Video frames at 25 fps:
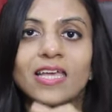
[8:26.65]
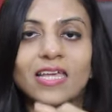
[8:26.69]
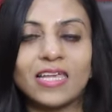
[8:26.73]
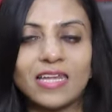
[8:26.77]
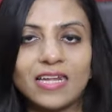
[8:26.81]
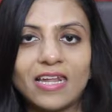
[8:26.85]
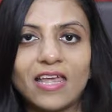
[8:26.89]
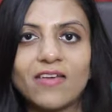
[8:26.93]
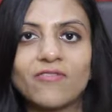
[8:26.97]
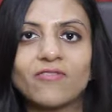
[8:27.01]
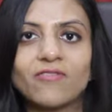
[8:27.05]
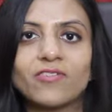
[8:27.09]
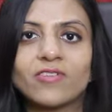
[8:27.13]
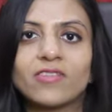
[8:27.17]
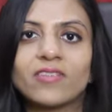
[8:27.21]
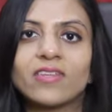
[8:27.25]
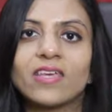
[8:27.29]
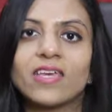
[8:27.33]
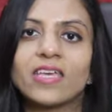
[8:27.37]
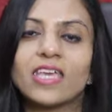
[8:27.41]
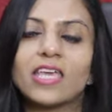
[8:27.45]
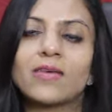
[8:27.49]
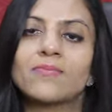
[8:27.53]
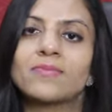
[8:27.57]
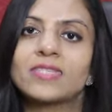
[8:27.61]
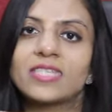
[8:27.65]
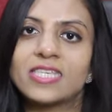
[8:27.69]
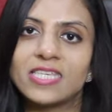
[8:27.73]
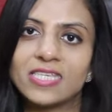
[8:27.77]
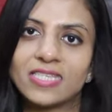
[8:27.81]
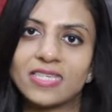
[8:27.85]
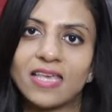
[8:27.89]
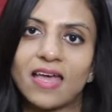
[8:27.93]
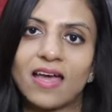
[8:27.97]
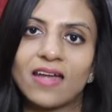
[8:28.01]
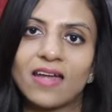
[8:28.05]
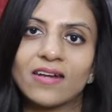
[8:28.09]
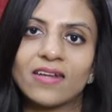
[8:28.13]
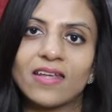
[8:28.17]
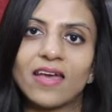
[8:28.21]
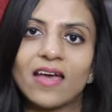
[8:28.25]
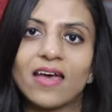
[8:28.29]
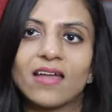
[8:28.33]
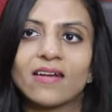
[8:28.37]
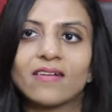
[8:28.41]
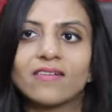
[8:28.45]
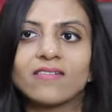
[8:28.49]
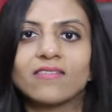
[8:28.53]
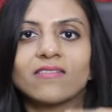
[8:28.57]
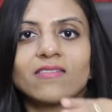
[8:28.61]
eleven, there came C SAT,
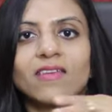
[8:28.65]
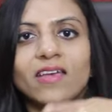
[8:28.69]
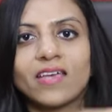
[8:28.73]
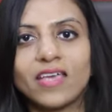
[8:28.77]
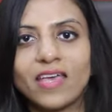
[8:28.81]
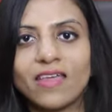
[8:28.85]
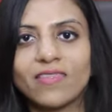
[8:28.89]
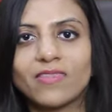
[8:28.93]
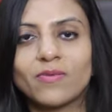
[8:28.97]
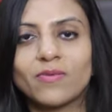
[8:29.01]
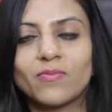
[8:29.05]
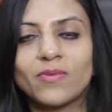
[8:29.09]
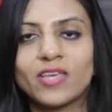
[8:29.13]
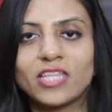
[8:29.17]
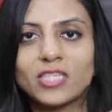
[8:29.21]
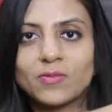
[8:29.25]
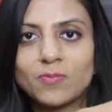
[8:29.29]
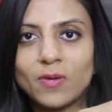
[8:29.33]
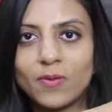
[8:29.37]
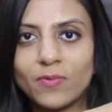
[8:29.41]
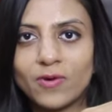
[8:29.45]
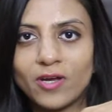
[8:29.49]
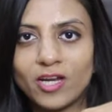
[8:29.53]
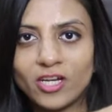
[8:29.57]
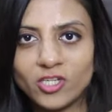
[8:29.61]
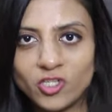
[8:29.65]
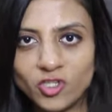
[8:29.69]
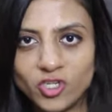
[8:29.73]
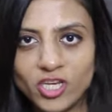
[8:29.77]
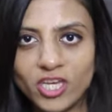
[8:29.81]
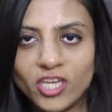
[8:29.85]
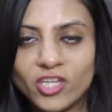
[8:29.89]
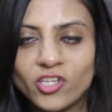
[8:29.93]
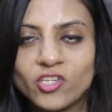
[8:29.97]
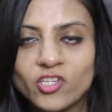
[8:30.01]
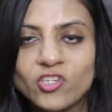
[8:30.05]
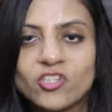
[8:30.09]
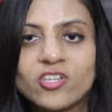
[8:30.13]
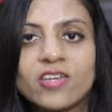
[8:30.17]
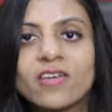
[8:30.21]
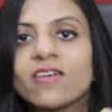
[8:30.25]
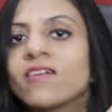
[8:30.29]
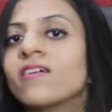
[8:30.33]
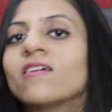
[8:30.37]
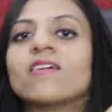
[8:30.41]
and again the mains paper had changed.